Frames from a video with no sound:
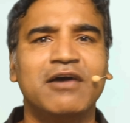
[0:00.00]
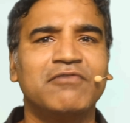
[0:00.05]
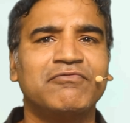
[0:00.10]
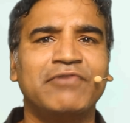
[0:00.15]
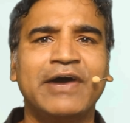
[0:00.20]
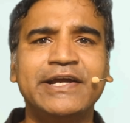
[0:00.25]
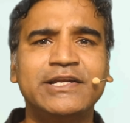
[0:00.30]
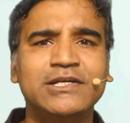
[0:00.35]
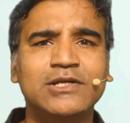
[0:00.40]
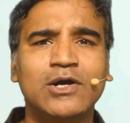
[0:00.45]

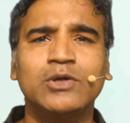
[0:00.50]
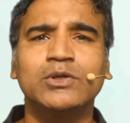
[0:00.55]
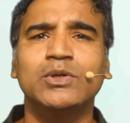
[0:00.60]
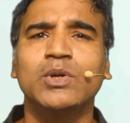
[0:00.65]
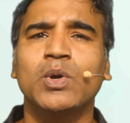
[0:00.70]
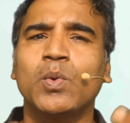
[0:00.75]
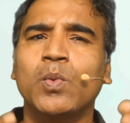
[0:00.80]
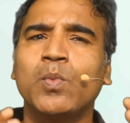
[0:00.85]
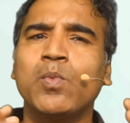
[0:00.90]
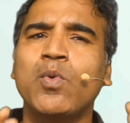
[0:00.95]
Find
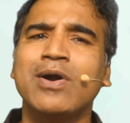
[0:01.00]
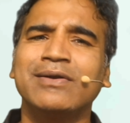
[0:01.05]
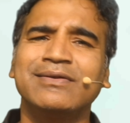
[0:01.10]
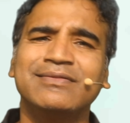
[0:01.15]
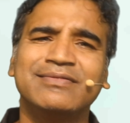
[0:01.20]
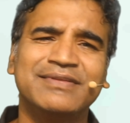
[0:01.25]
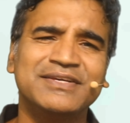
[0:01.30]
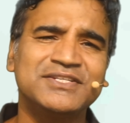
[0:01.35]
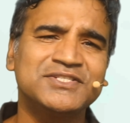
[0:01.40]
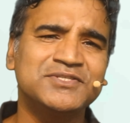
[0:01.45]
out
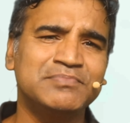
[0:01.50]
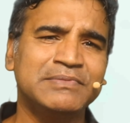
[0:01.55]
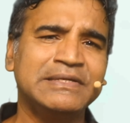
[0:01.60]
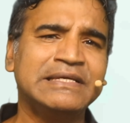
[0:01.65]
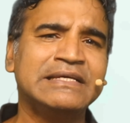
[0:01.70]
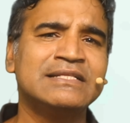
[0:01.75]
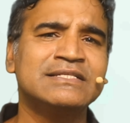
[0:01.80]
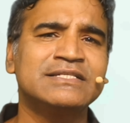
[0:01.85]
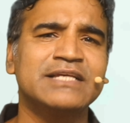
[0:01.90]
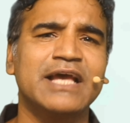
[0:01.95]
what this
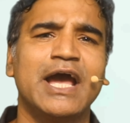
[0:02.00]
means